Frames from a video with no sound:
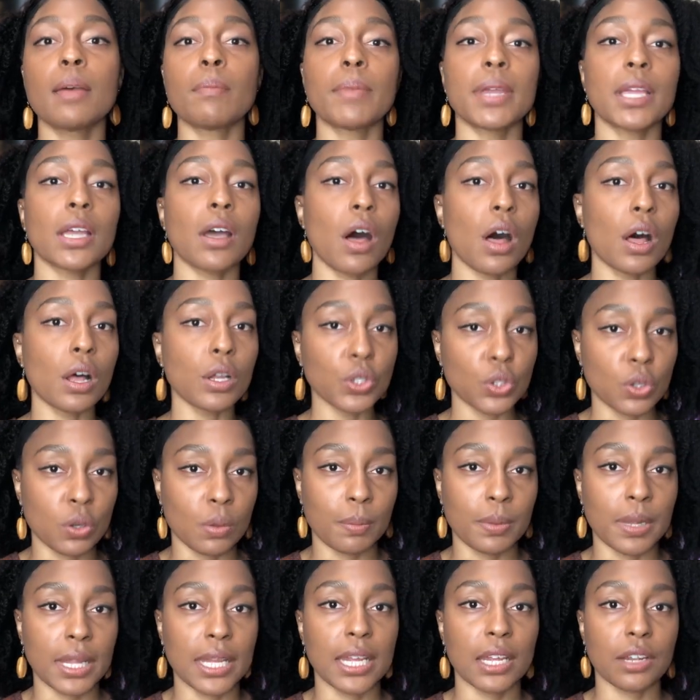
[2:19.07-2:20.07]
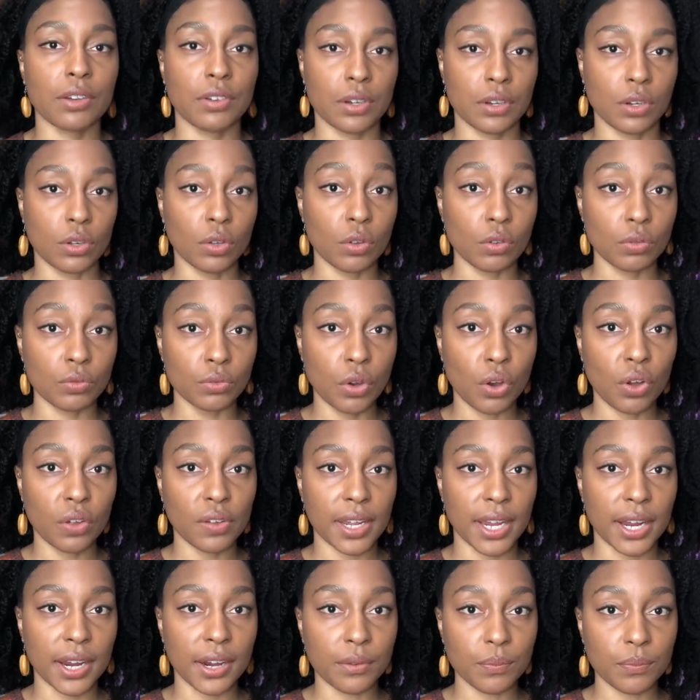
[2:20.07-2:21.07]
may also play a critical role
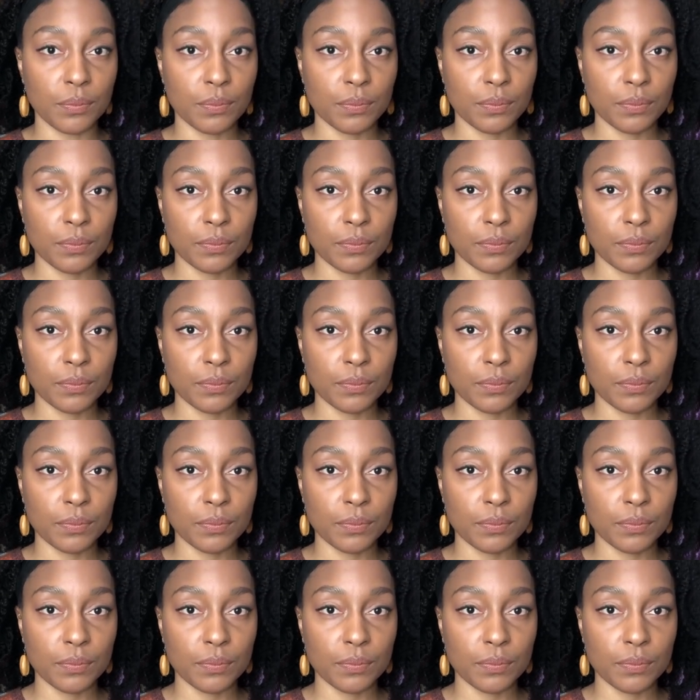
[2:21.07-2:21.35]
here.